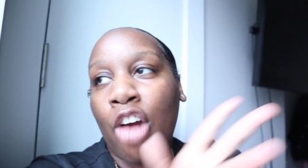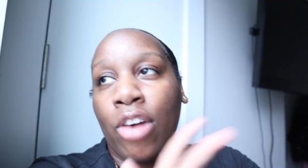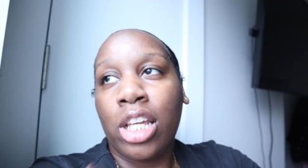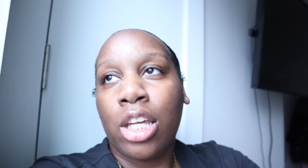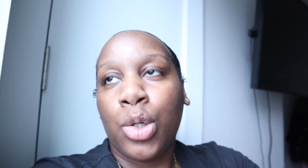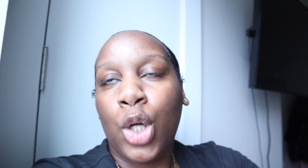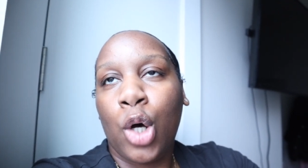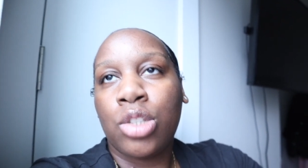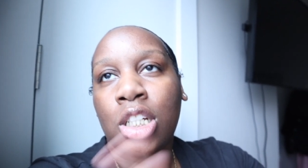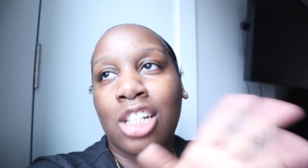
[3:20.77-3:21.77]
already, you
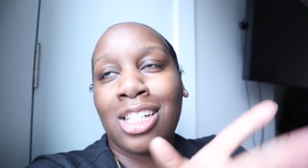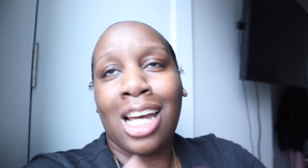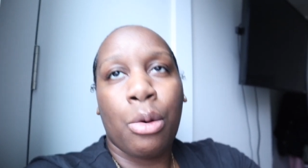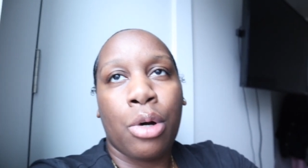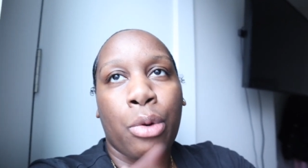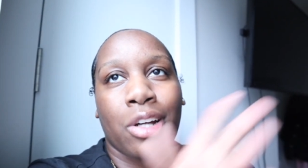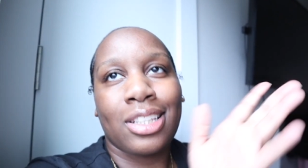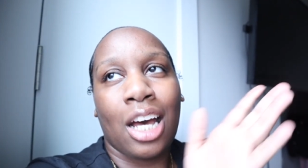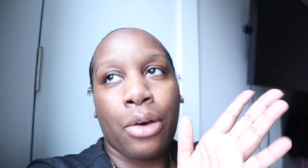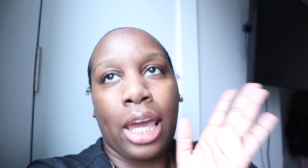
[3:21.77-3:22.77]
know, took a shower,
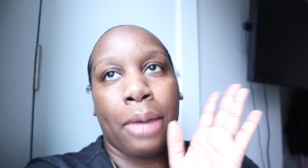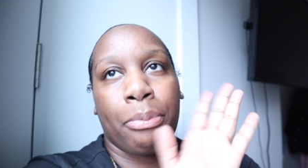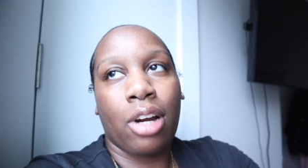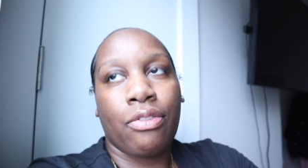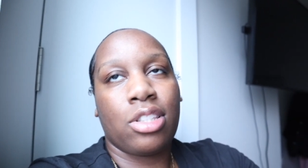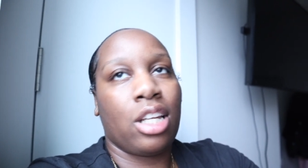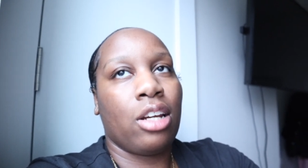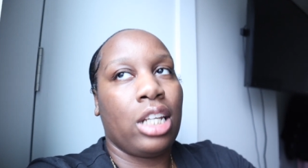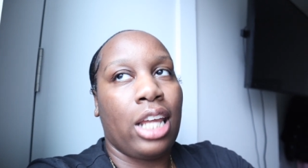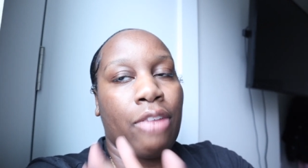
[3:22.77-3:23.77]
worked out, ate breakfast
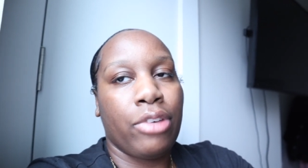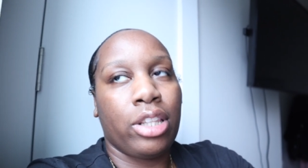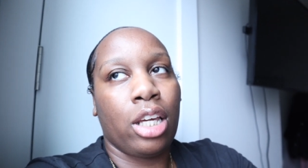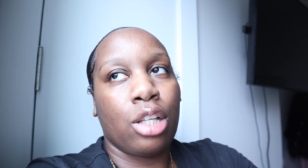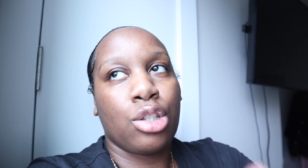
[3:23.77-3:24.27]
and everything.